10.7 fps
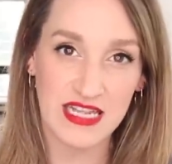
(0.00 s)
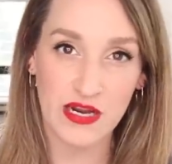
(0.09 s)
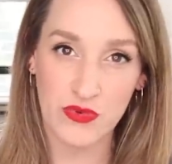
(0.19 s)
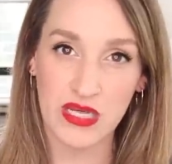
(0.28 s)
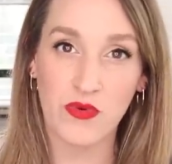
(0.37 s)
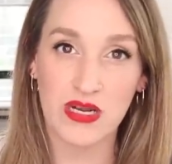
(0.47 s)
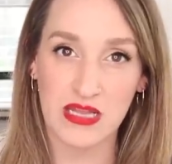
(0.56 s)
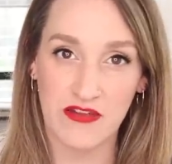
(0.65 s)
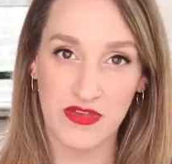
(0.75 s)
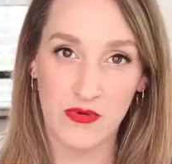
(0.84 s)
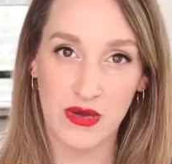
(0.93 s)
that I really want to
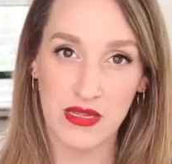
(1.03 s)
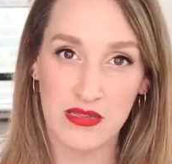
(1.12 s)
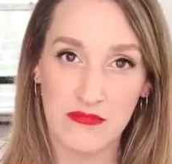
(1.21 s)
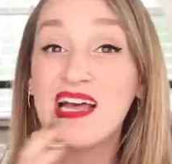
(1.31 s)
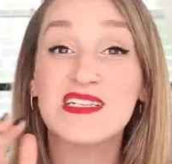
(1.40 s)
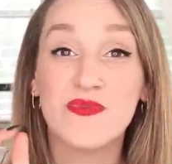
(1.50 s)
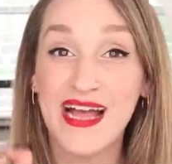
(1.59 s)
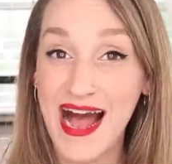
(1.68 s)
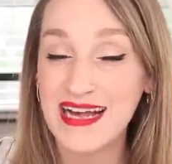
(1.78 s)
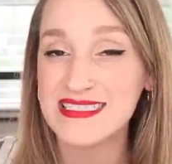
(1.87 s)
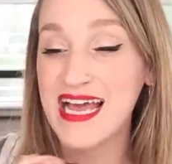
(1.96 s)
leave you with is we
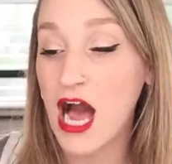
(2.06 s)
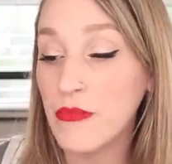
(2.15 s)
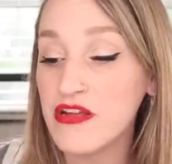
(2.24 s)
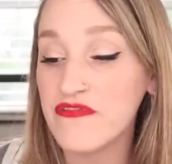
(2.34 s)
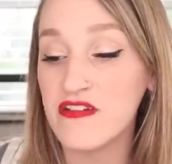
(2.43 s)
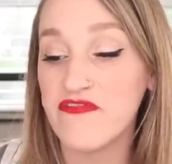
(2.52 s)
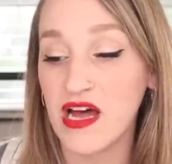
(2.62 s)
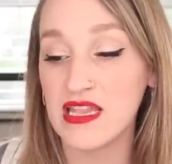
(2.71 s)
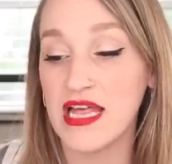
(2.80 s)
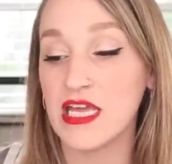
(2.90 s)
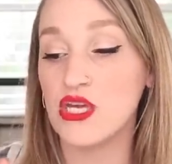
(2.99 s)
asked how many of you
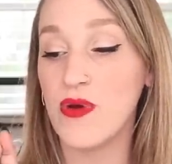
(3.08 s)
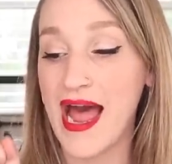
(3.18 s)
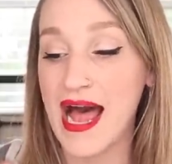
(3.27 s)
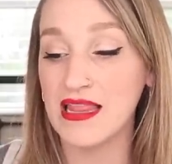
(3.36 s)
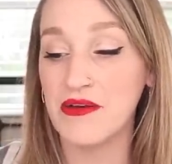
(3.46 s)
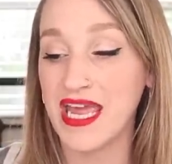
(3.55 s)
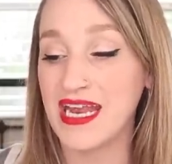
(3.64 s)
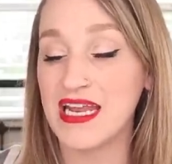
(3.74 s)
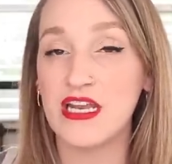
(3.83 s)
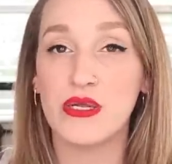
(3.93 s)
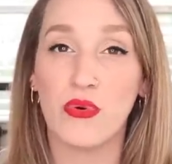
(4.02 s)
felt like you
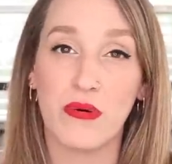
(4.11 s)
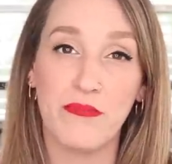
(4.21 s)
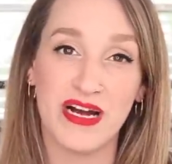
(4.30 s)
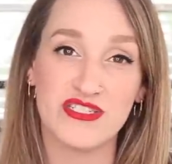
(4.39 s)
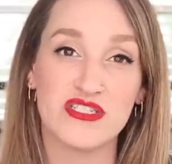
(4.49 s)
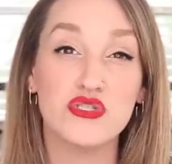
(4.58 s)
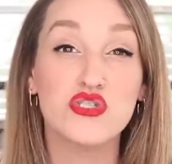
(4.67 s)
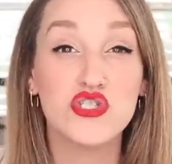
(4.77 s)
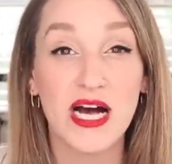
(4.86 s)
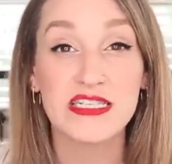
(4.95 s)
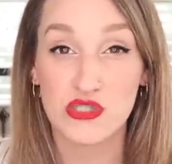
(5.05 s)
allocated your budget
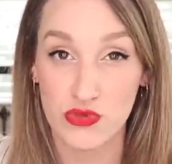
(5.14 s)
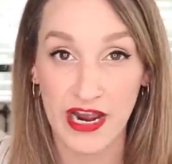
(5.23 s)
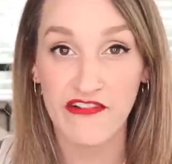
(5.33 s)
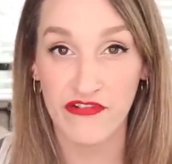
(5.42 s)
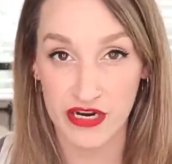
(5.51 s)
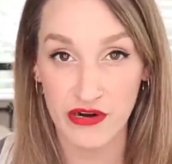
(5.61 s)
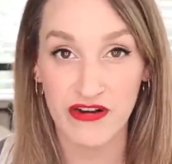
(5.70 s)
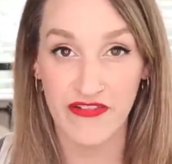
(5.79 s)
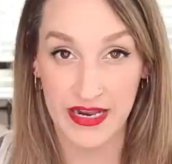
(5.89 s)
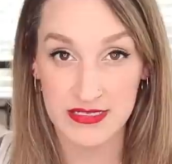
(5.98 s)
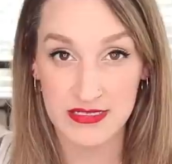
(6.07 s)
just right for your
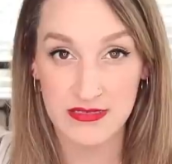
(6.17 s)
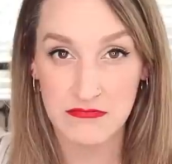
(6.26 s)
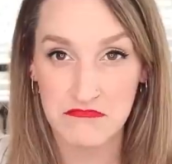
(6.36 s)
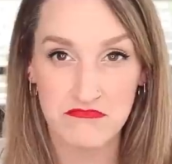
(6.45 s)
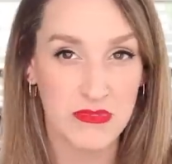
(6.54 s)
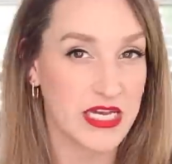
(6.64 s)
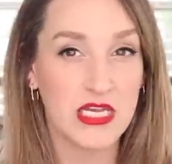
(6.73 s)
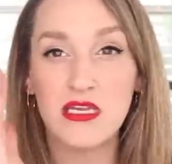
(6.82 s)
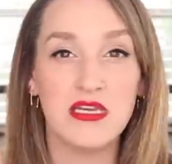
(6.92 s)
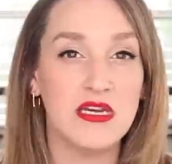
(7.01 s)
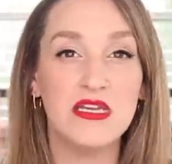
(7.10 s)
event. Like,
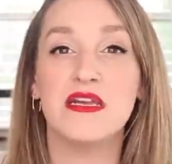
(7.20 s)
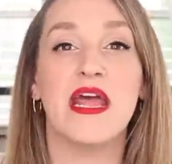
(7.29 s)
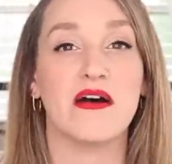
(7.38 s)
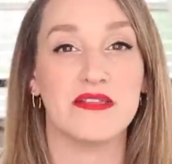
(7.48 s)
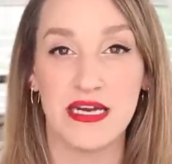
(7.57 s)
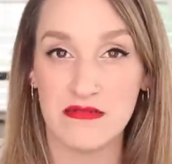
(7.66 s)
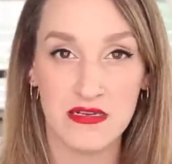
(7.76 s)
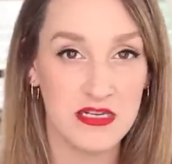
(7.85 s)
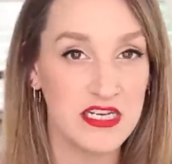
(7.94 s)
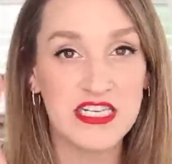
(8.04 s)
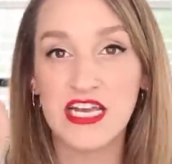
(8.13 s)
y- you nailed it.
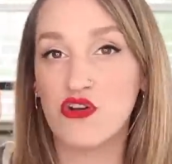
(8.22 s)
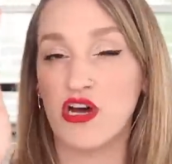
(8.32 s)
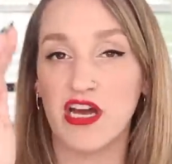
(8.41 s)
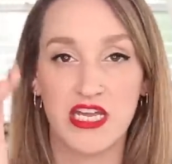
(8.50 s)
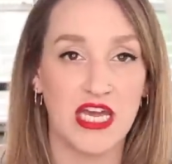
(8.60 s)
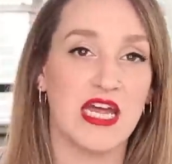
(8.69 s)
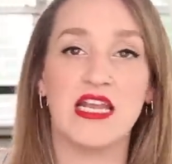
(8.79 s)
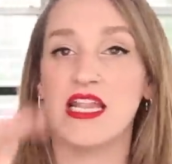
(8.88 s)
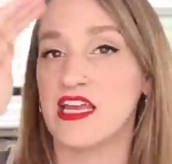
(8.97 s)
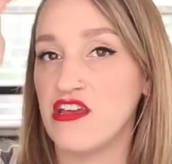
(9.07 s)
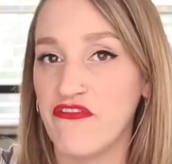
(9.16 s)
You did good, kid.
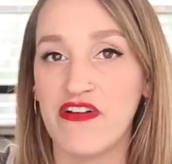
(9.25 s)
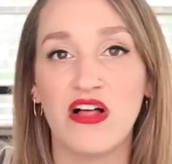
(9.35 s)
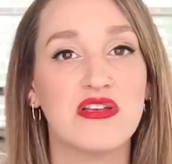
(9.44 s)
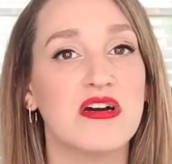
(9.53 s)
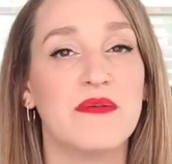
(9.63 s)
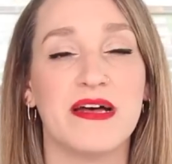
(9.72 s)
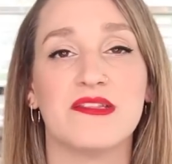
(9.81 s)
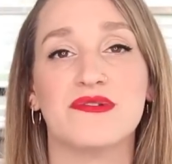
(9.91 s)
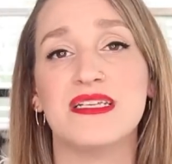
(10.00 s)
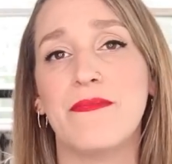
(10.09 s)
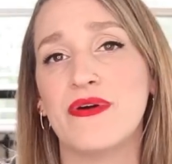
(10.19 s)
Like, you felt good about
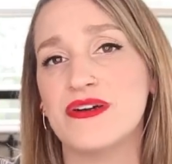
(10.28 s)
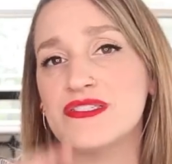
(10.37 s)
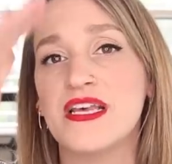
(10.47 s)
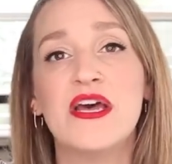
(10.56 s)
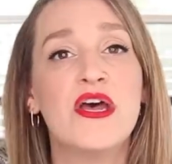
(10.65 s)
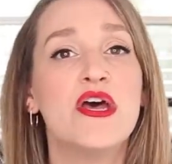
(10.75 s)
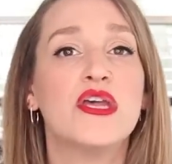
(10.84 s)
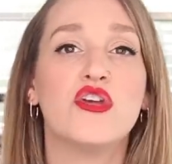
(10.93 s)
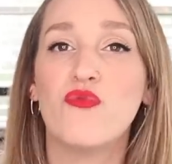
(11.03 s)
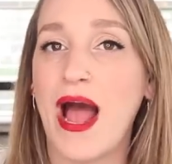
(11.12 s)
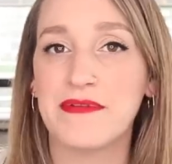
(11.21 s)
those numbers.
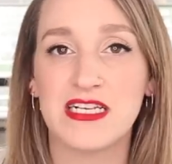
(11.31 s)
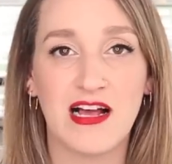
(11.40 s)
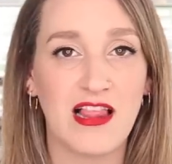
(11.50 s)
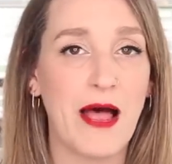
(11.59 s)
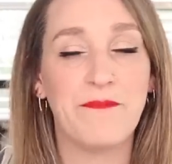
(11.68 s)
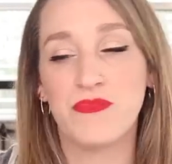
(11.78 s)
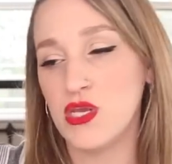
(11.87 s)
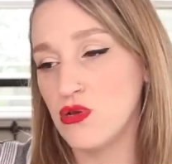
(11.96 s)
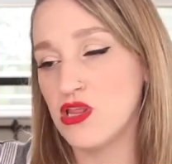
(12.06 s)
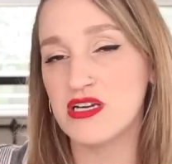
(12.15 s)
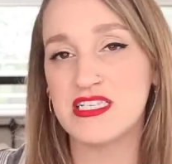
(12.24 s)
You wrapped it all up.
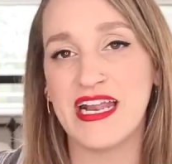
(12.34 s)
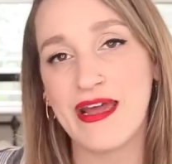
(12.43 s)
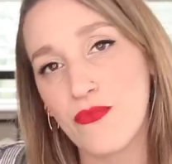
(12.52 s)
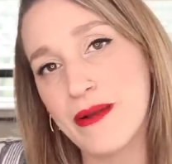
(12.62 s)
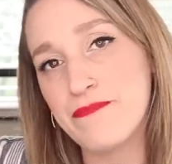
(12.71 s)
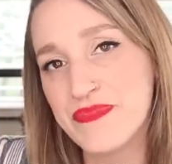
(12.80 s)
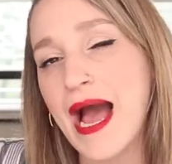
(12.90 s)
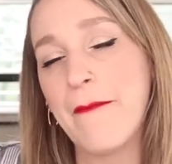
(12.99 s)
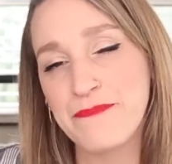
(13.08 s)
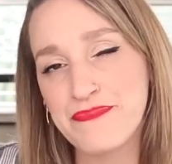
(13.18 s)
You looked at it and went, yeah,